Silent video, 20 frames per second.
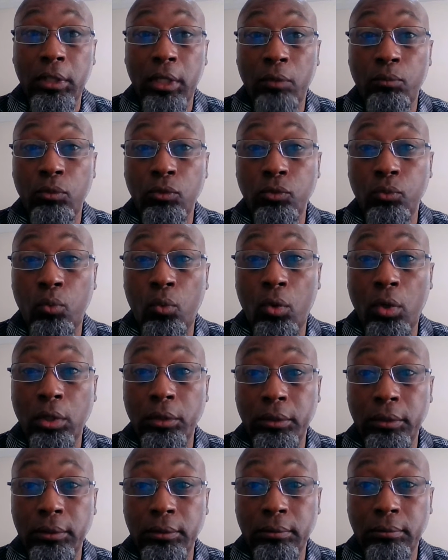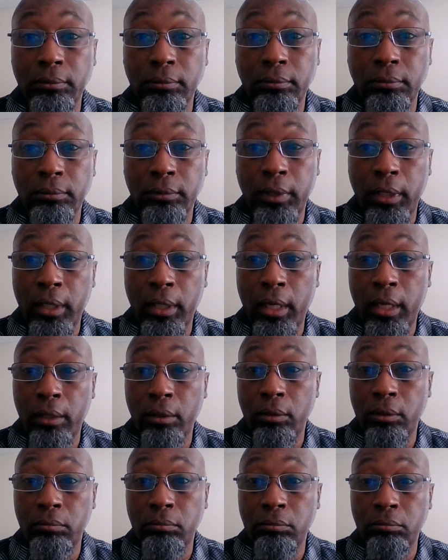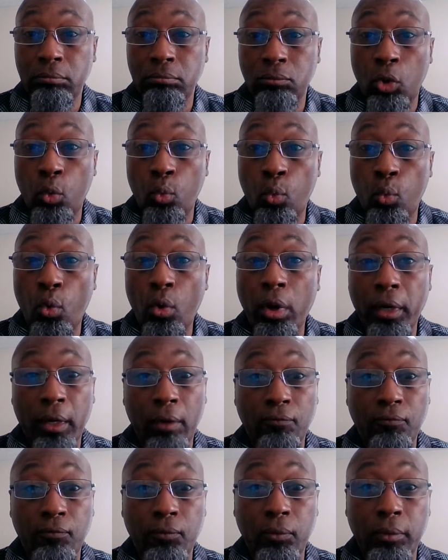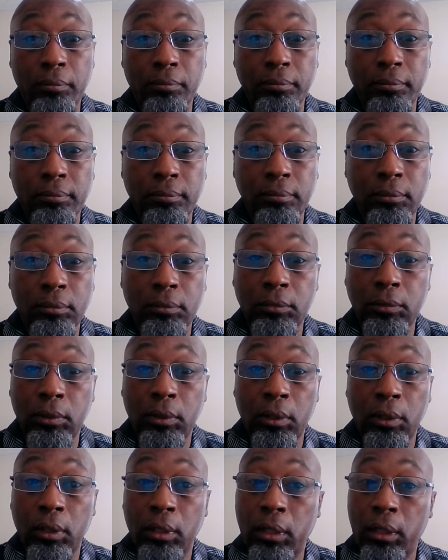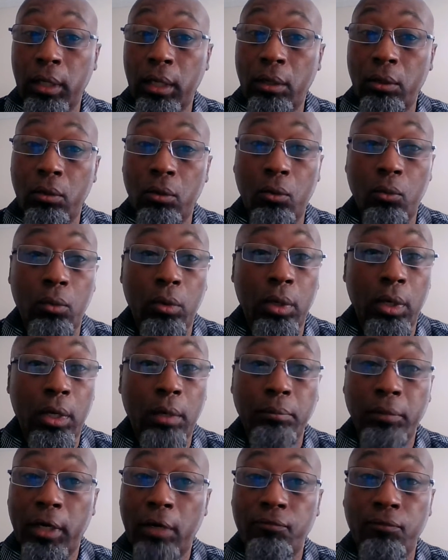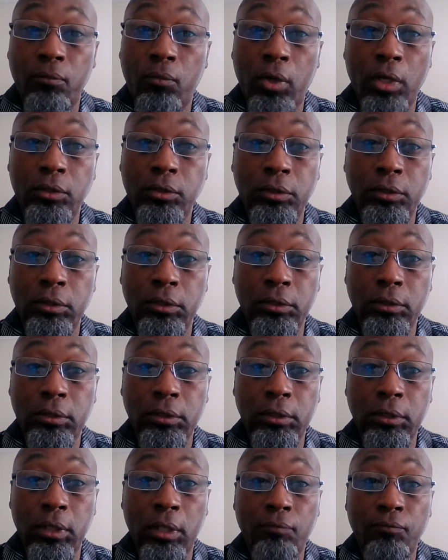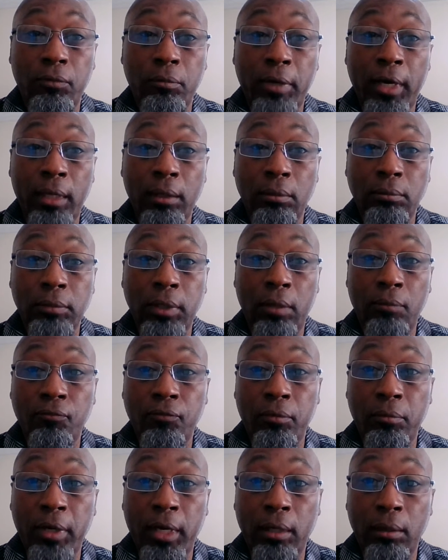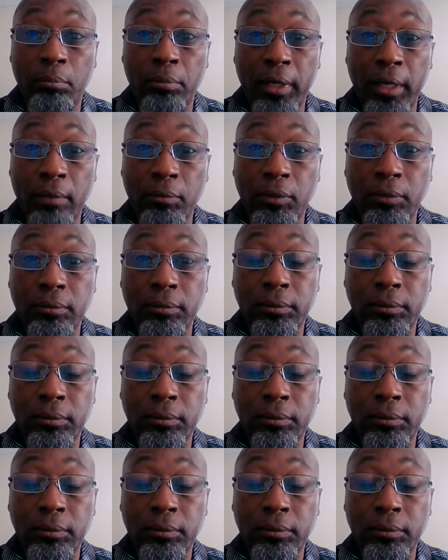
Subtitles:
that was wanted. They had a warrant out for him. And I go, well, I'm not from Washington, D.C. I'm from Alabama.